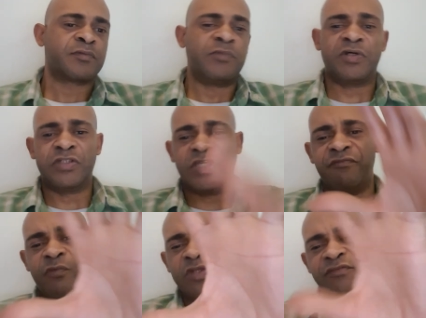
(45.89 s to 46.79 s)
Because
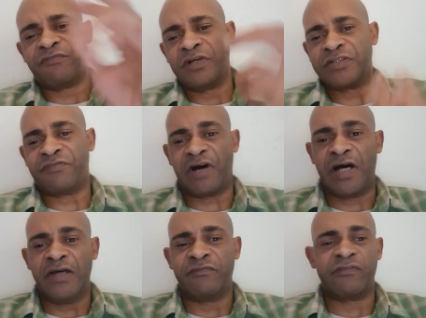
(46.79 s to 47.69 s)
even with the first
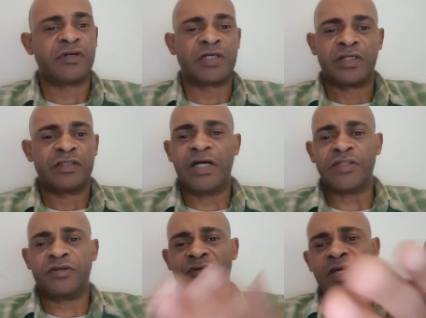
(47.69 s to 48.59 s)
five,
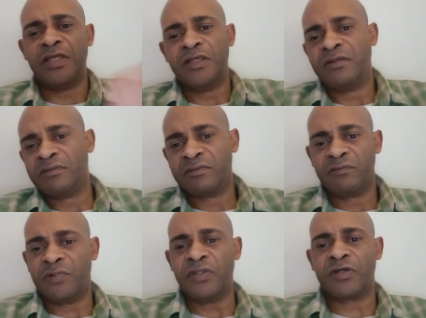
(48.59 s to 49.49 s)
that's already
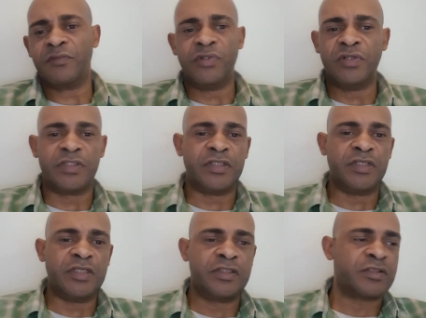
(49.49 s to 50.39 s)
what the community
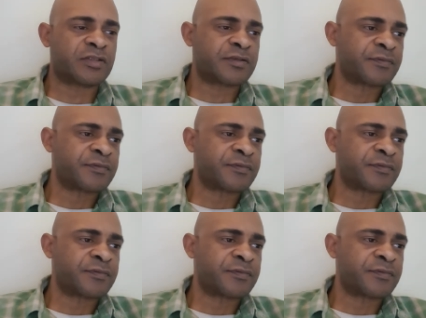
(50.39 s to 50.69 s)
needs.